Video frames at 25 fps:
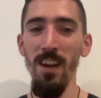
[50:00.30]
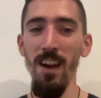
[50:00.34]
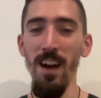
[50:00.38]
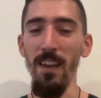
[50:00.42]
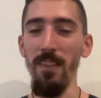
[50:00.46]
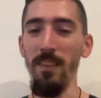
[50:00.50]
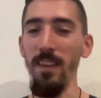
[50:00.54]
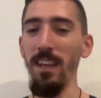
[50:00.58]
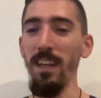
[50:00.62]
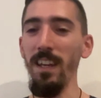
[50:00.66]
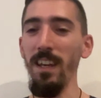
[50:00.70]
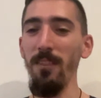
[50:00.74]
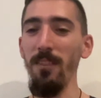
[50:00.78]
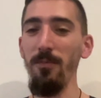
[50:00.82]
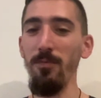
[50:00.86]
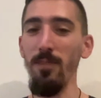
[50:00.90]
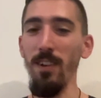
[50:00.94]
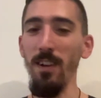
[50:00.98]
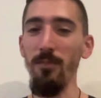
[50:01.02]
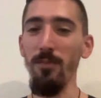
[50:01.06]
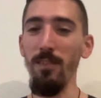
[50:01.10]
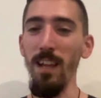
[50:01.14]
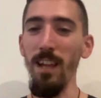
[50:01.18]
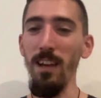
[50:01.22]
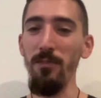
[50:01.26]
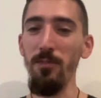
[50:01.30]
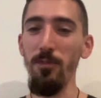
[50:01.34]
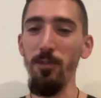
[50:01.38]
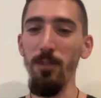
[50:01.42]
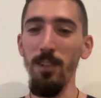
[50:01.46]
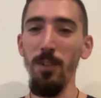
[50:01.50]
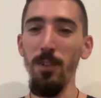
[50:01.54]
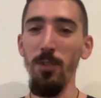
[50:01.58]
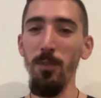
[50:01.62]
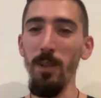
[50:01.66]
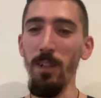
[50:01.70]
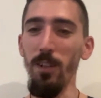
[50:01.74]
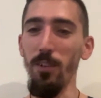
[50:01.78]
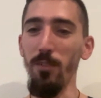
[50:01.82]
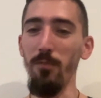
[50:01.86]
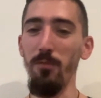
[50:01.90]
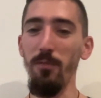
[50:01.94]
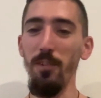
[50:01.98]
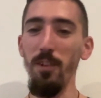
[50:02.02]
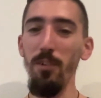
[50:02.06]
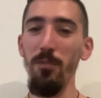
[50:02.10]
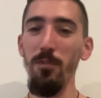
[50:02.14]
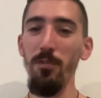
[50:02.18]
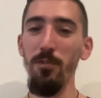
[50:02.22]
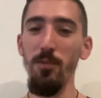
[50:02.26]
I think I've left you a little bit
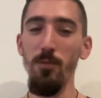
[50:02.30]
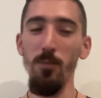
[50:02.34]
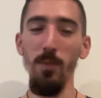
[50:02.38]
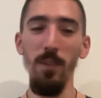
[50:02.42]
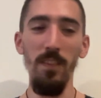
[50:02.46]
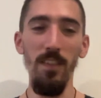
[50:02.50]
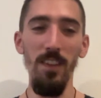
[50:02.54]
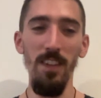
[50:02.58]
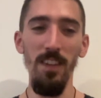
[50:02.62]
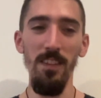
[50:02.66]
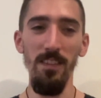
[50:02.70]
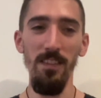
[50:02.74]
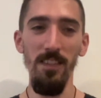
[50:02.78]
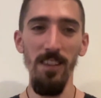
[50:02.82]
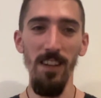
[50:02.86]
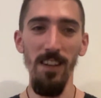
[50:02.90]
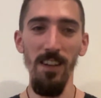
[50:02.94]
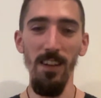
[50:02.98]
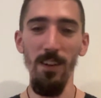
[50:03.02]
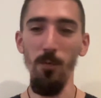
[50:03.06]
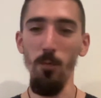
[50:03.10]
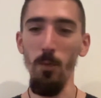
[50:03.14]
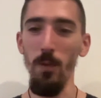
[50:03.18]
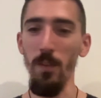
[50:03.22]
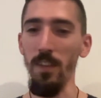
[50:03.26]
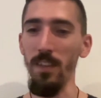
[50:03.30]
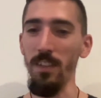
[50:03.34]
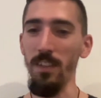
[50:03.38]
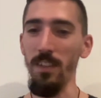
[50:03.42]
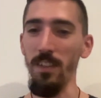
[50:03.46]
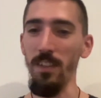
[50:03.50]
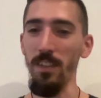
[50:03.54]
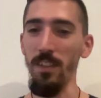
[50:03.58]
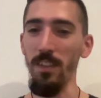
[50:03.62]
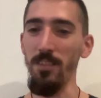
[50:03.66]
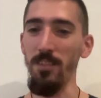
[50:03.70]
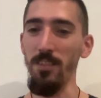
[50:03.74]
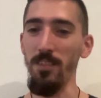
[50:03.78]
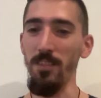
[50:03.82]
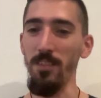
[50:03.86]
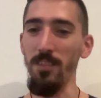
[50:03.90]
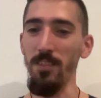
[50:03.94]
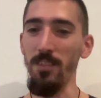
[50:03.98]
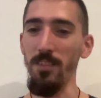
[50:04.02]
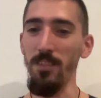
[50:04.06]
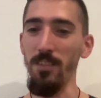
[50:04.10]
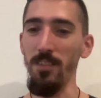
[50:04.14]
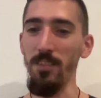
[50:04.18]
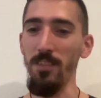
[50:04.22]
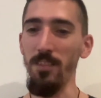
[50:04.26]
confused with these with this topic.
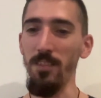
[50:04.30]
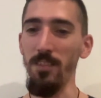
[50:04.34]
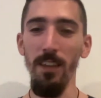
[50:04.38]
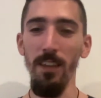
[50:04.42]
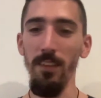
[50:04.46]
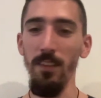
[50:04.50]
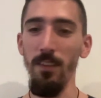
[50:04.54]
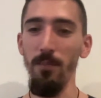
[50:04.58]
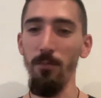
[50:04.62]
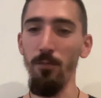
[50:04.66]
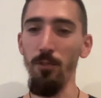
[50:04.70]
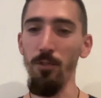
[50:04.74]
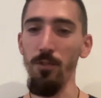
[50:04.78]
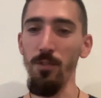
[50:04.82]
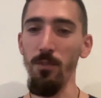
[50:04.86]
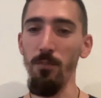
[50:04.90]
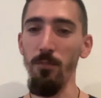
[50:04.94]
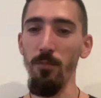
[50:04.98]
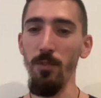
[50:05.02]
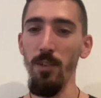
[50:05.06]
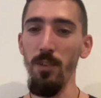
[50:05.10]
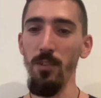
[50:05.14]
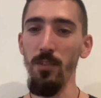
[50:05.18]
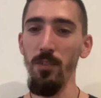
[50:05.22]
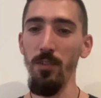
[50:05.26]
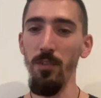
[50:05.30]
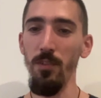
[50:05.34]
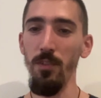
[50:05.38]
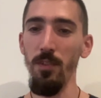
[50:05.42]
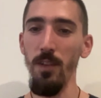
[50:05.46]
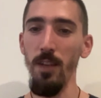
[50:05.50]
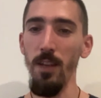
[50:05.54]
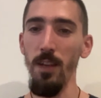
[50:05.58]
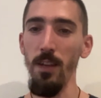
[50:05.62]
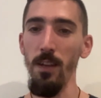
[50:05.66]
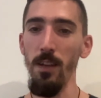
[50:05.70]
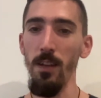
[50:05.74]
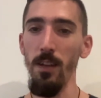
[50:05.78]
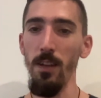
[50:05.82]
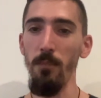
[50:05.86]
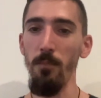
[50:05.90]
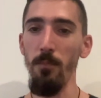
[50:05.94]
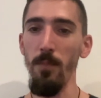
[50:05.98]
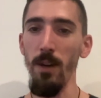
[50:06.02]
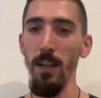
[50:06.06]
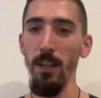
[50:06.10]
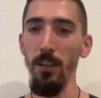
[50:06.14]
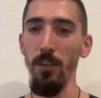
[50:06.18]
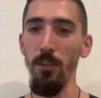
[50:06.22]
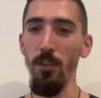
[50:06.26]
I think that for some reason it
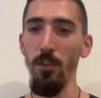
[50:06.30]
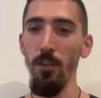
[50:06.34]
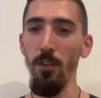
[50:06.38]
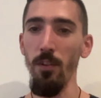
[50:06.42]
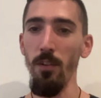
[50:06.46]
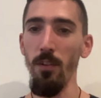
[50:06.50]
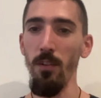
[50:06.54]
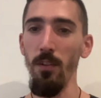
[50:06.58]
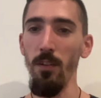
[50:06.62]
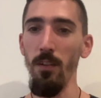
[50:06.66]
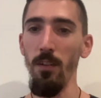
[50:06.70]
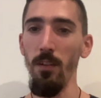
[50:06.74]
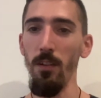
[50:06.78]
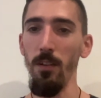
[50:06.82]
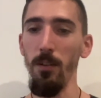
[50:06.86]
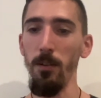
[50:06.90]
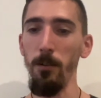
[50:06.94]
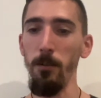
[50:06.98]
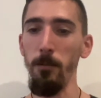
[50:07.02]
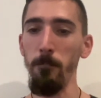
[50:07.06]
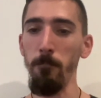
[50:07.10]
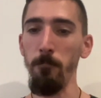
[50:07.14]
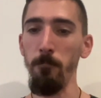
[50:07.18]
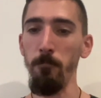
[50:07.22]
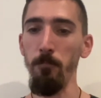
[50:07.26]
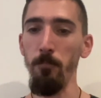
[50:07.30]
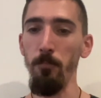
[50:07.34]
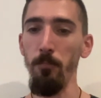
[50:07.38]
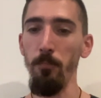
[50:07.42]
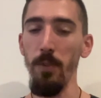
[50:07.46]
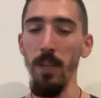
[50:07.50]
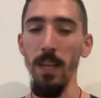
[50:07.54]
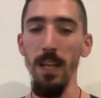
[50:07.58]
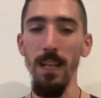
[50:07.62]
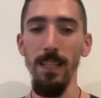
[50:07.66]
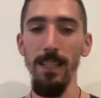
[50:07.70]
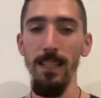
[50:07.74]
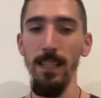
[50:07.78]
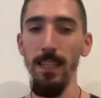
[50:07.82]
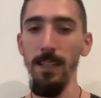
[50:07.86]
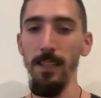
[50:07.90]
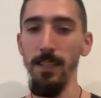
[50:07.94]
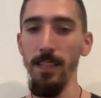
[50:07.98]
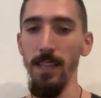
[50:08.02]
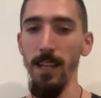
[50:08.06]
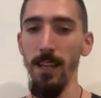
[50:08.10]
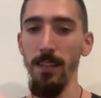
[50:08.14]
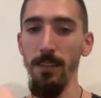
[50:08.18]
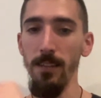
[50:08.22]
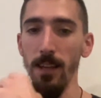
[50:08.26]
might not be as
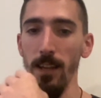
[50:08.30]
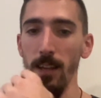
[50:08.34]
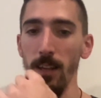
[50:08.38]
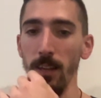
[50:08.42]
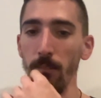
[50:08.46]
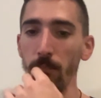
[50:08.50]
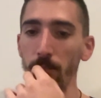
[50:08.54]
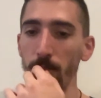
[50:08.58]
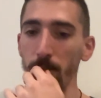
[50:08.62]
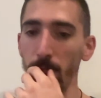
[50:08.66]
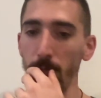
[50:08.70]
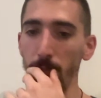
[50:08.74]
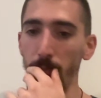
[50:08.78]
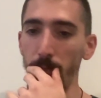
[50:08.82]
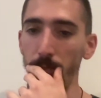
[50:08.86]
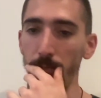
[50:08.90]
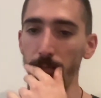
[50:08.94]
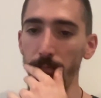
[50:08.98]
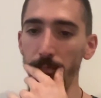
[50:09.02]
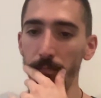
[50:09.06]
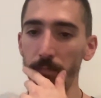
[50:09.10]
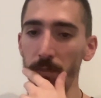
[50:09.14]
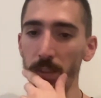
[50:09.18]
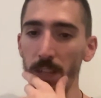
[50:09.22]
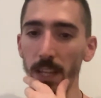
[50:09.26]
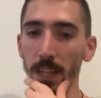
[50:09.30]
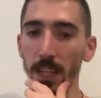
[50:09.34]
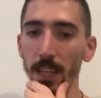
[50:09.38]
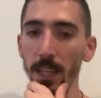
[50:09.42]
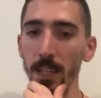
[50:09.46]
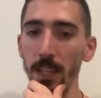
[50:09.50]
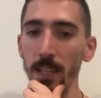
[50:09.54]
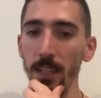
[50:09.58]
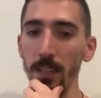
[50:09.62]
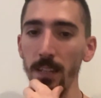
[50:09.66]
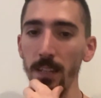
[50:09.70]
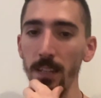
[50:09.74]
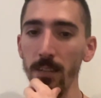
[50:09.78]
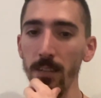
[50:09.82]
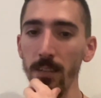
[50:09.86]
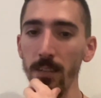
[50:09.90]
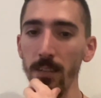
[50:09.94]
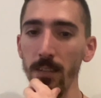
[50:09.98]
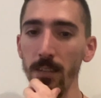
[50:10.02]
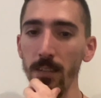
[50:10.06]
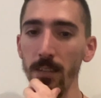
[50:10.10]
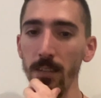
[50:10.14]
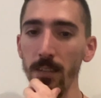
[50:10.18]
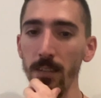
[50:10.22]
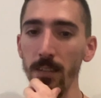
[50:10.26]
easy as I think it is,
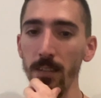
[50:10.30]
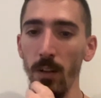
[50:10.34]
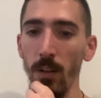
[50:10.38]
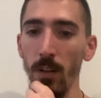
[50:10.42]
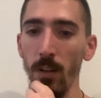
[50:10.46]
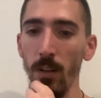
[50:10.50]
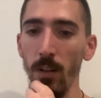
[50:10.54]
or